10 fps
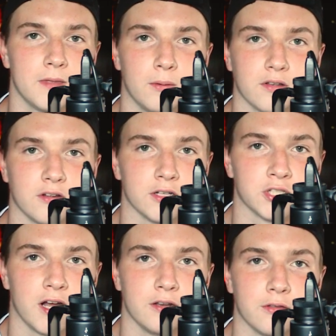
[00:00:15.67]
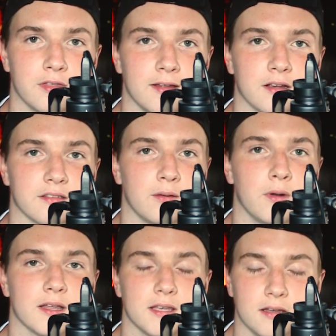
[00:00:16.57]
They want to start trying new things. They
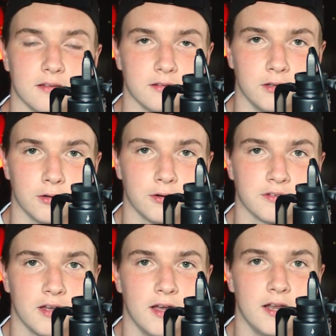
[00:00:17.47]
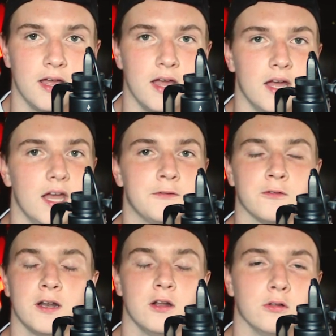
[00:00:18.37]
want to get into logo design. If you
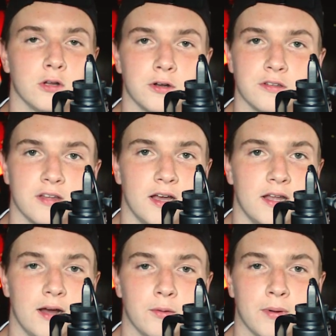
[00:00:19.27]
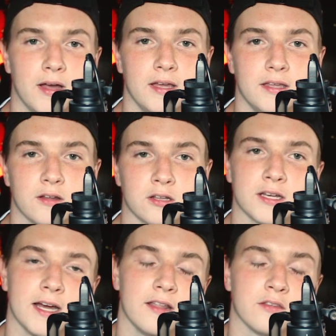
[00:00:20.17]
already know logo design, I would probably either
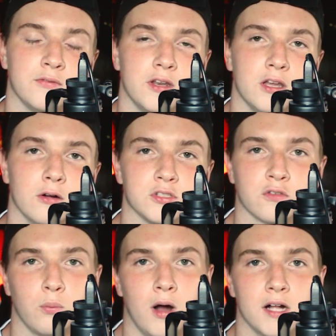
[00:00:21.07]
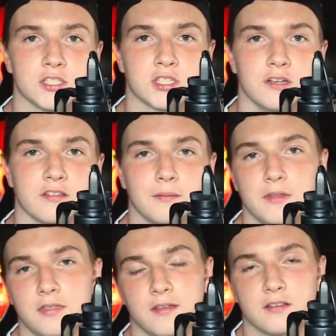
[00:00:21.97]
click out of this video or just watch, because some of
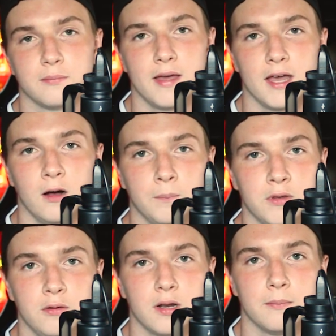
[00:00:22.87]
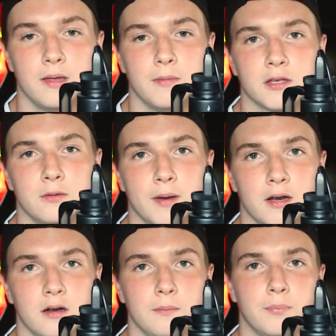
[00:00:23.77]
the things may help you and it may make you
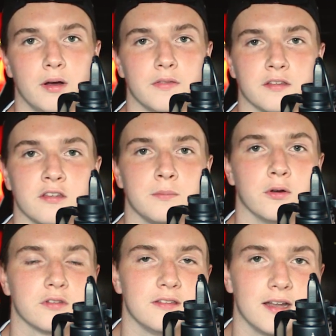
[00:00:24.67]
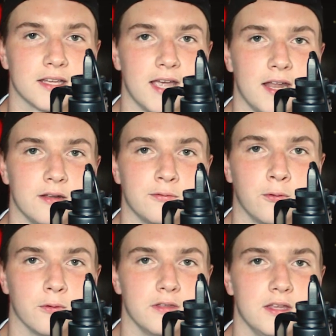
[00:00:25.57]
better, but this is mostly dedicated
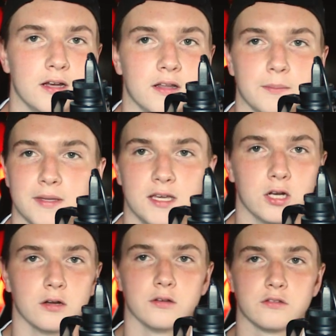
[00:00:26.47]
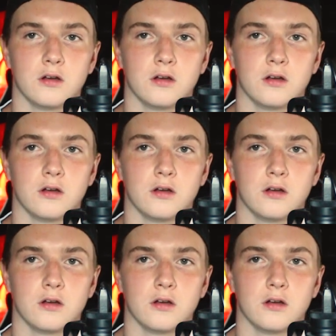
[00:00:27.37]
for the beginners.